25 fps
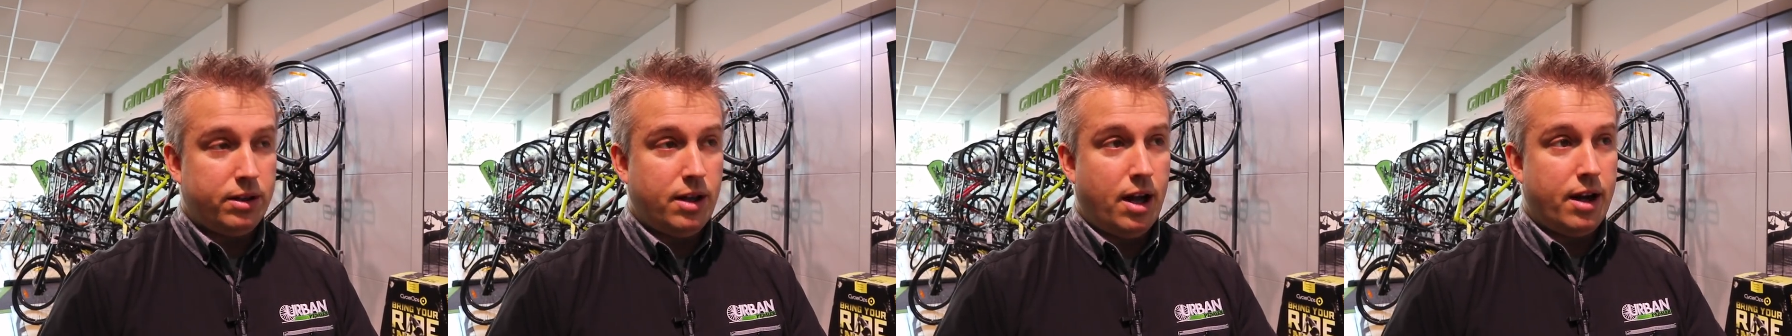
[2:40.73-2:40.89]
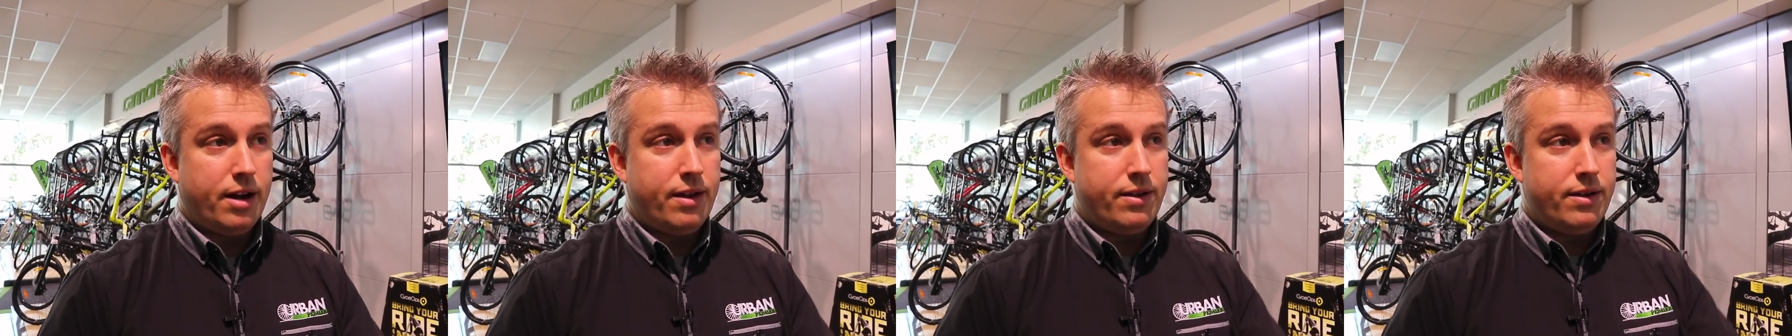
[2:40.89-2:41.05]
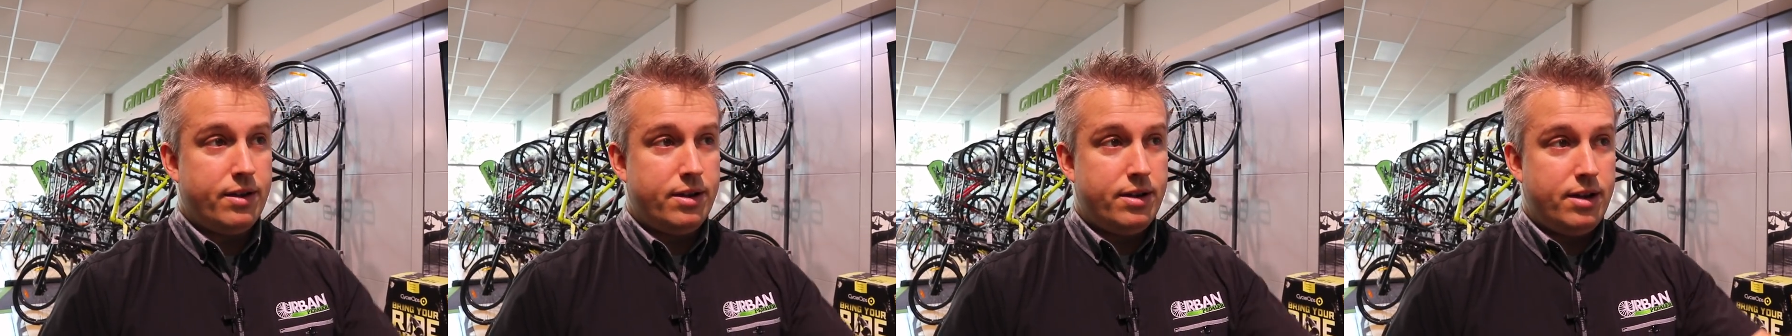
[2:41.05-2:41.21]

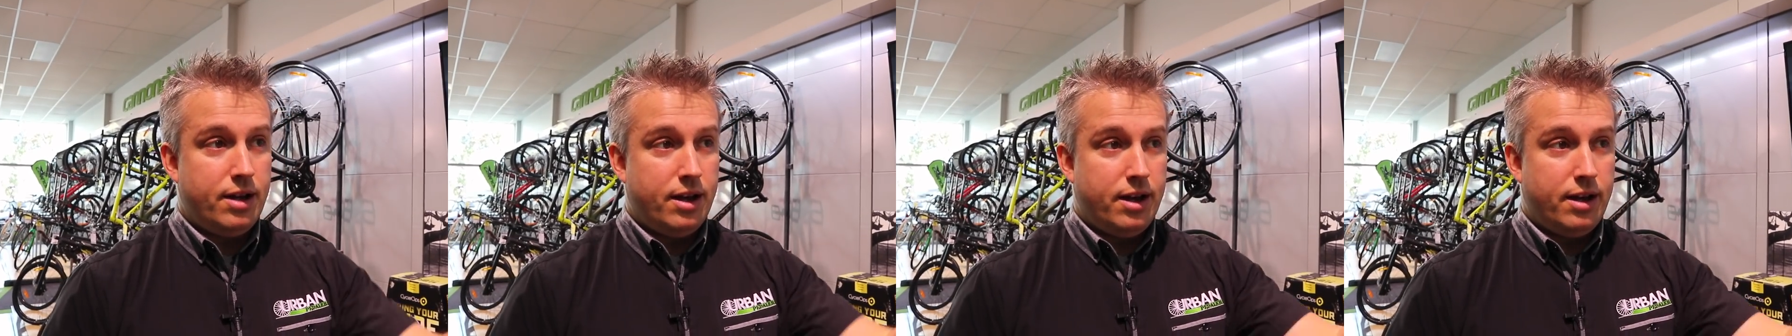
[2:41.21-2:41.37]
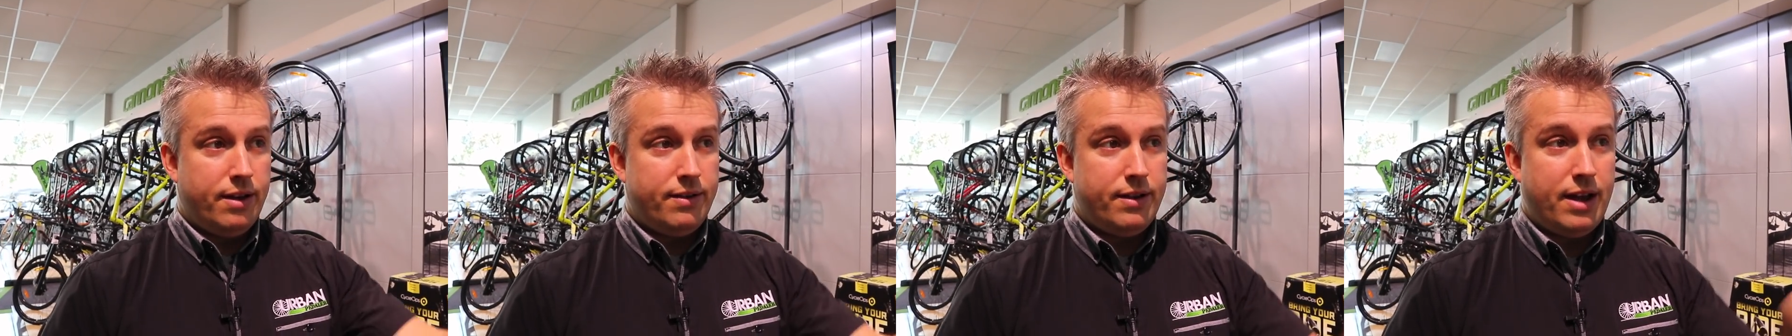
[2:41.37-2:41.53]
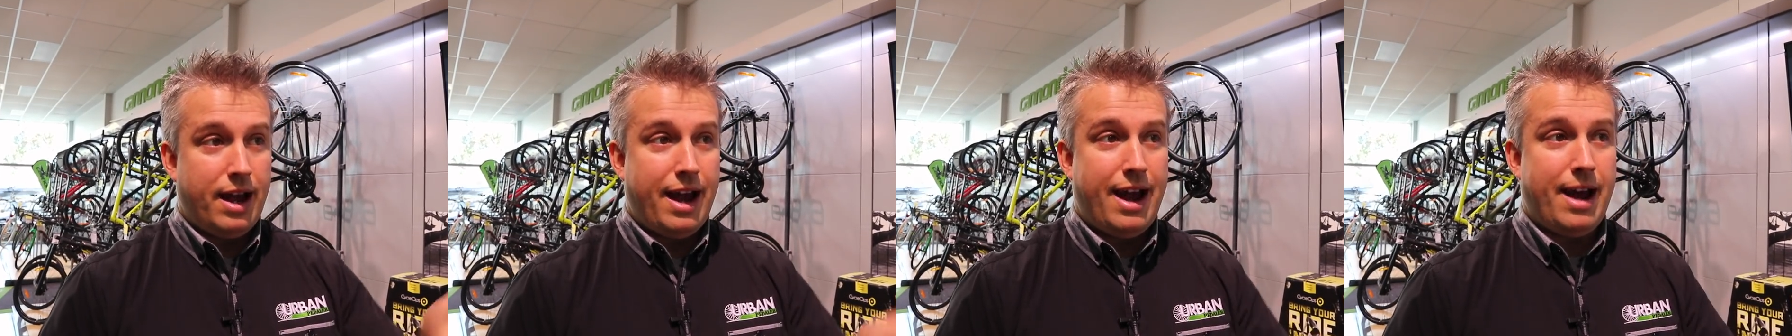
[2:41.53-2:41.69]
lot of
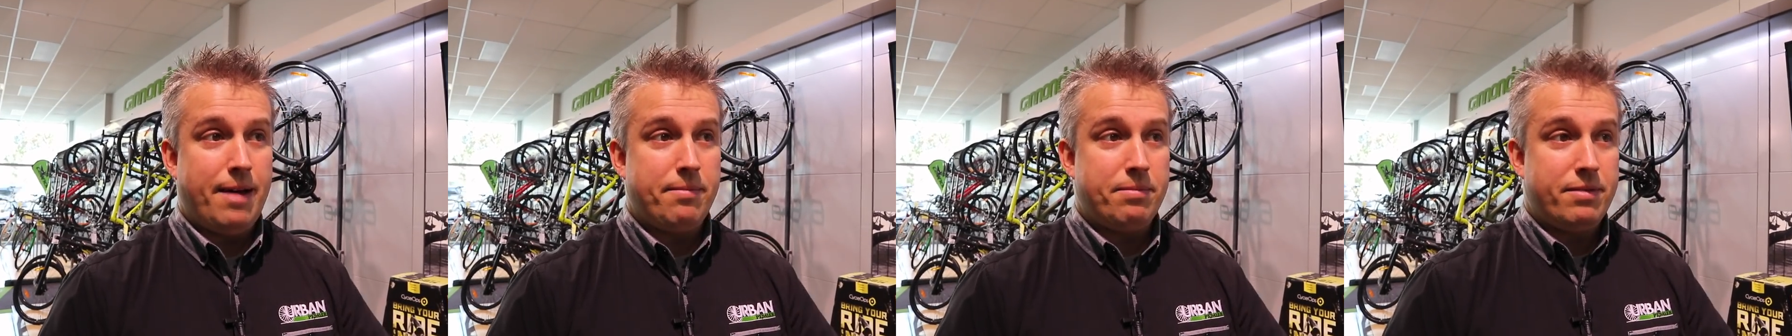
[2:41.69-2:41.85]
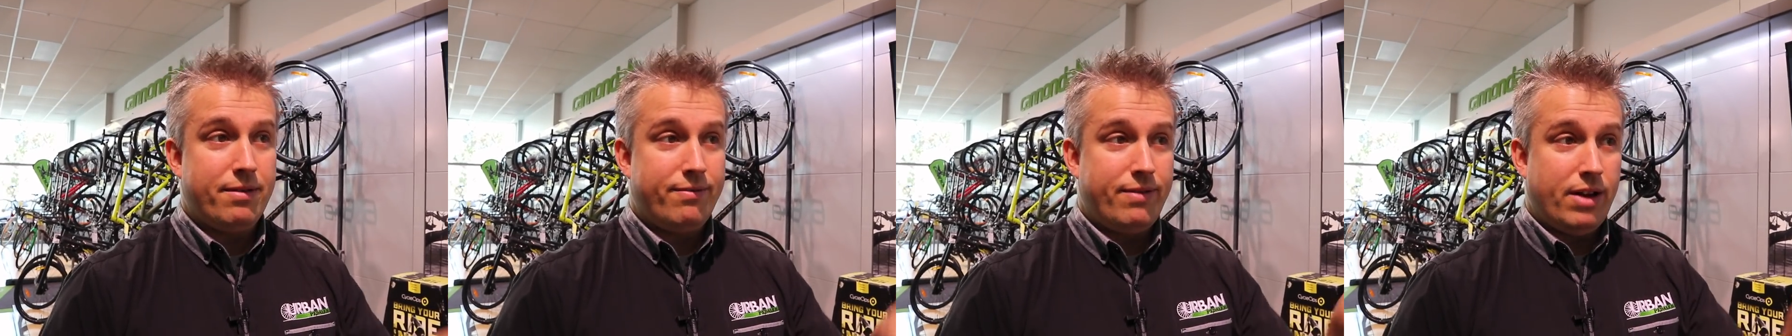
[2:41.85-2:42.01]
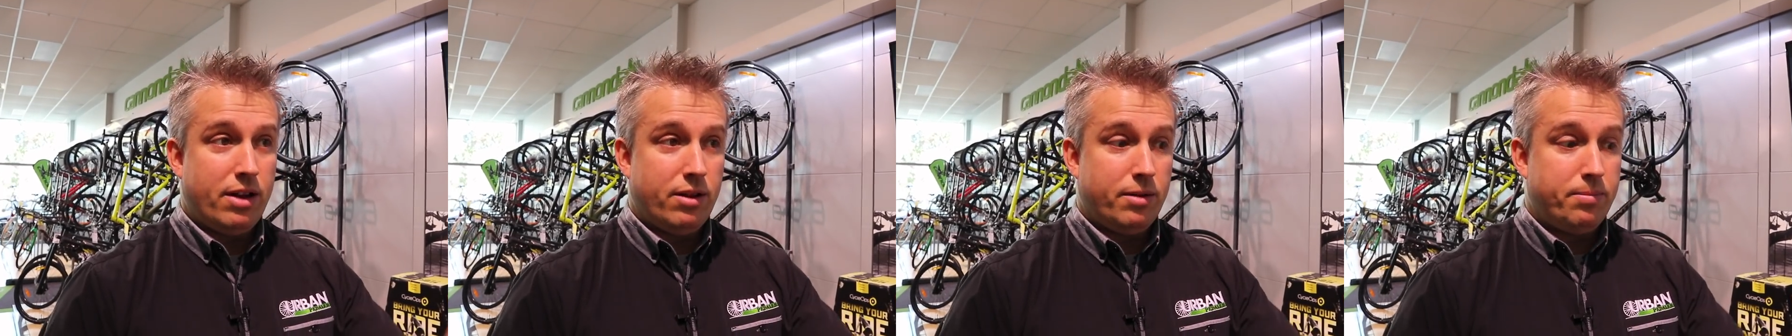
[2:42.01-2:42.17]
the app
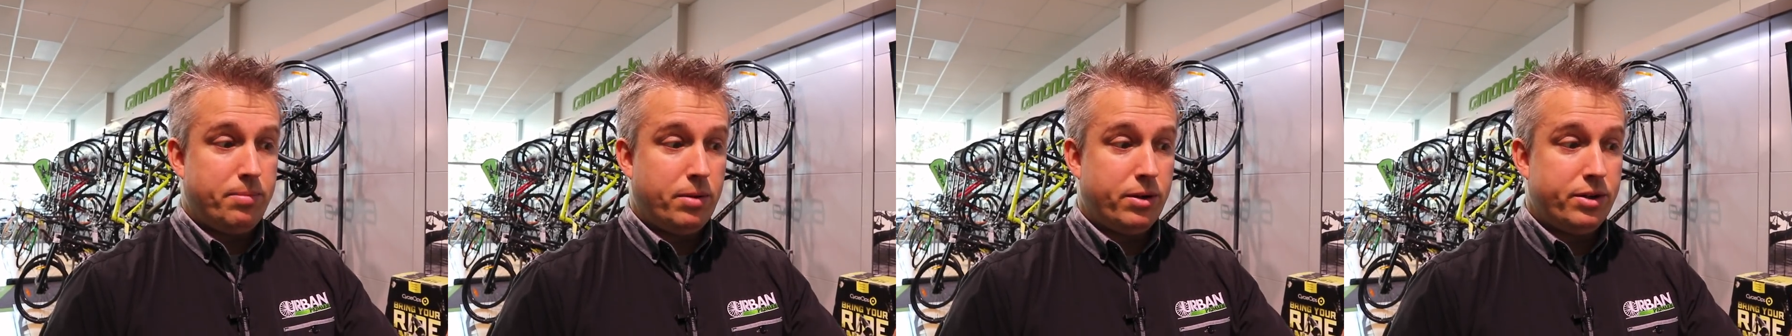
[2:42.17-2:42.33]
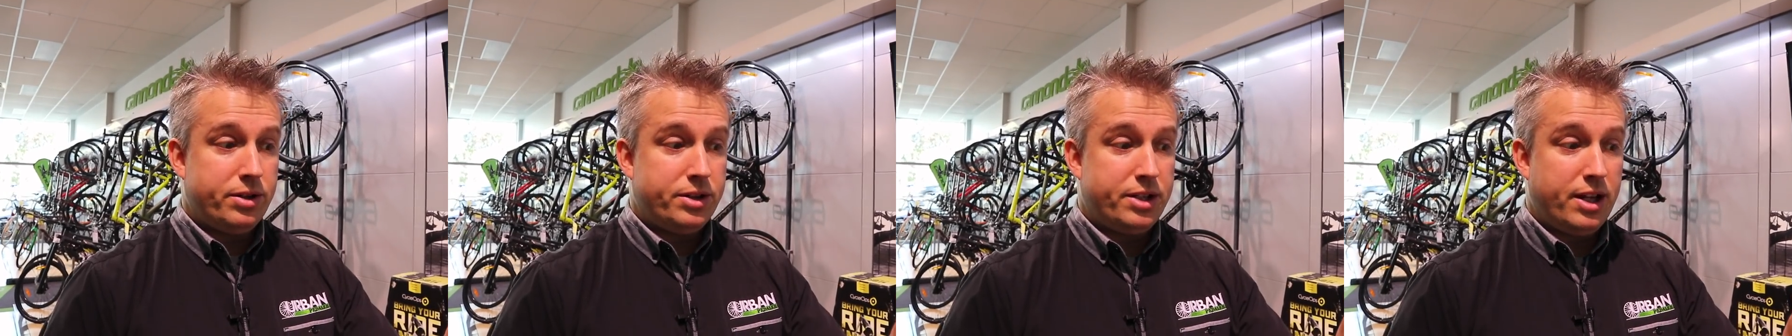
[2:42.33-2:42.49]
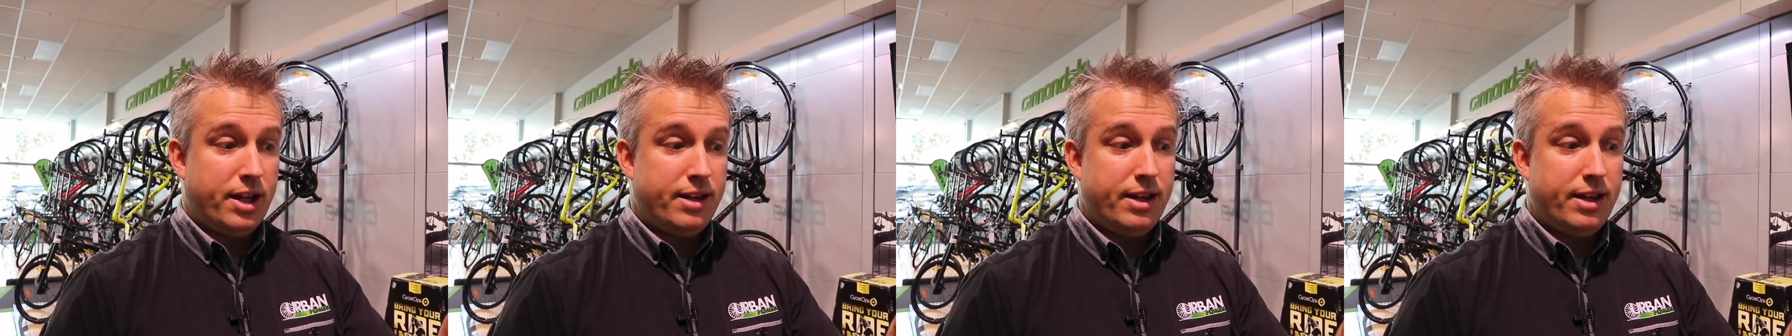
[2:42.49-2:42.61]
developers,